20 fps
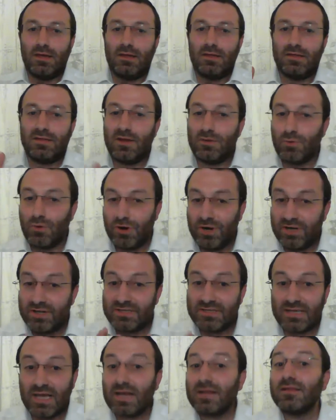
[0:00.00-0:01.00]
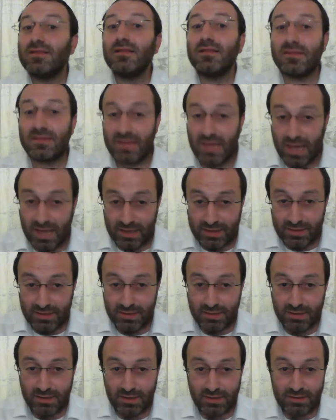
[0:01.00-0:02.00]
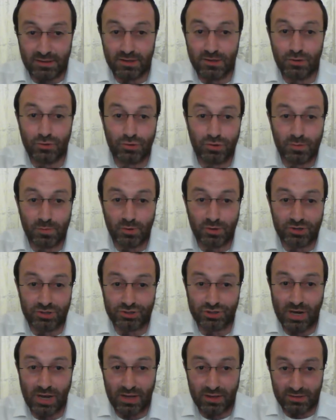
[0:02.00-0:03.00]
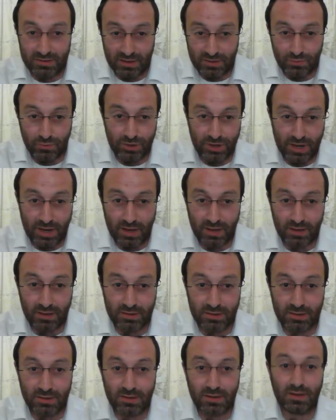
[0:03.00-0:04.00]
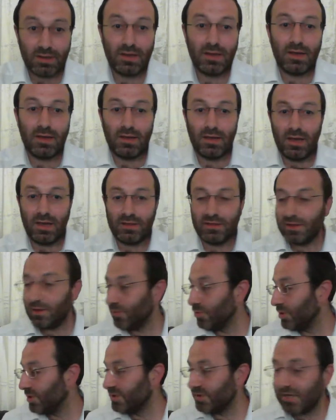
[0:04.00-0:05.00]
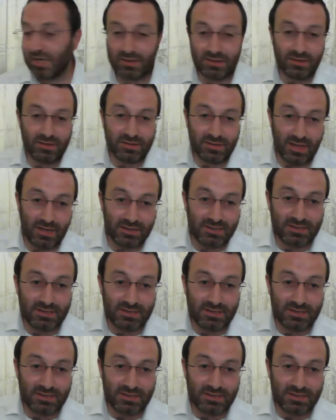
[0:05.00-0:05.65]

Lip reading: There were exactly 10 in the Nuremberg trial that were hanged. And there were exactly 10